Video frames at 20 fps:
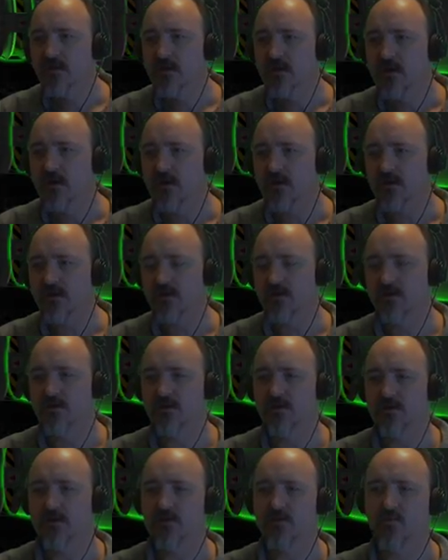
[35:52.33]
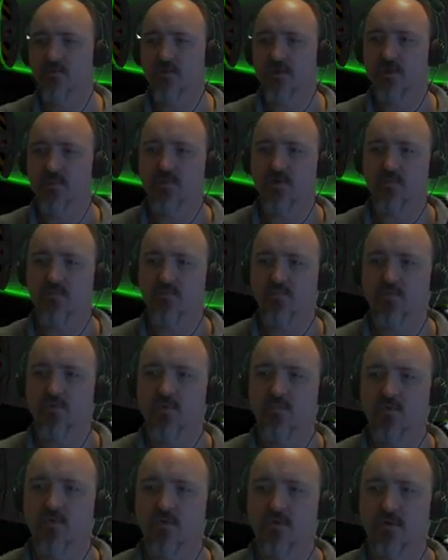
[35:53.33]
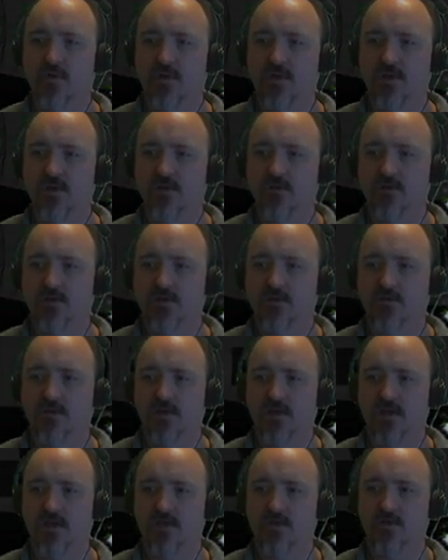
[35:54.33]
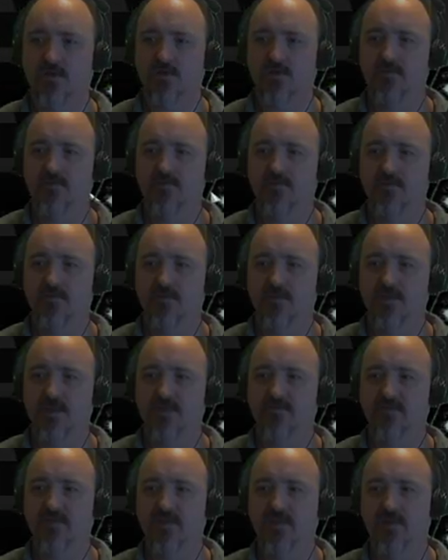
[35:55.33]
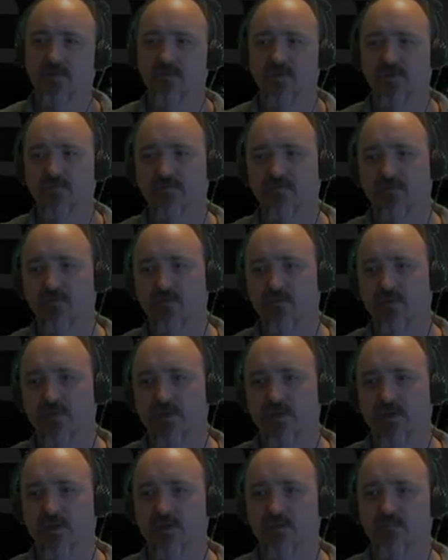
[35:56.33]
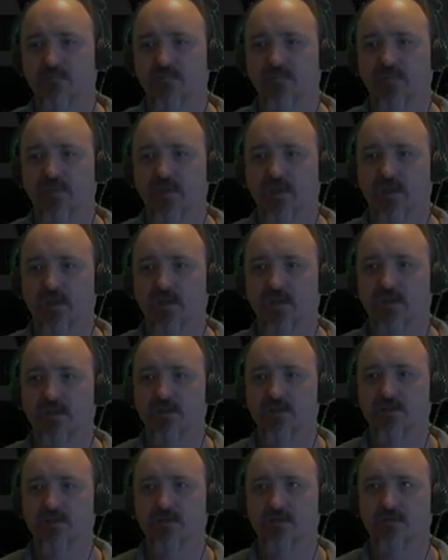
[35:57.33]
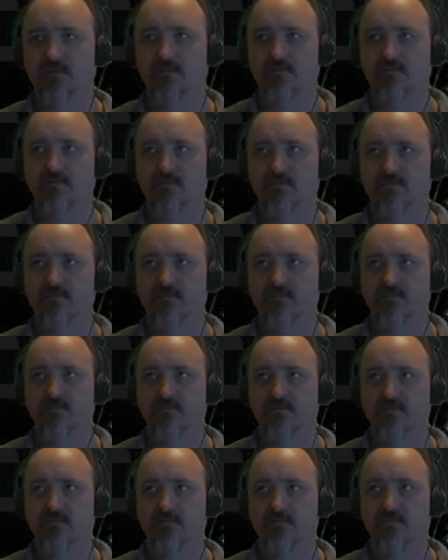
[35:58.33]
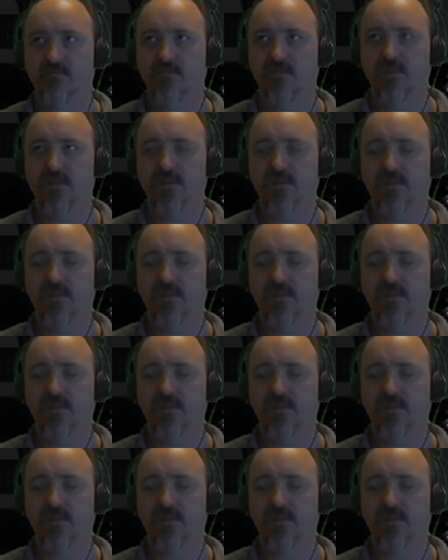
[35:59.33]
On another one I put a probe core on here so that I could leave a little bit of fuel in it and get the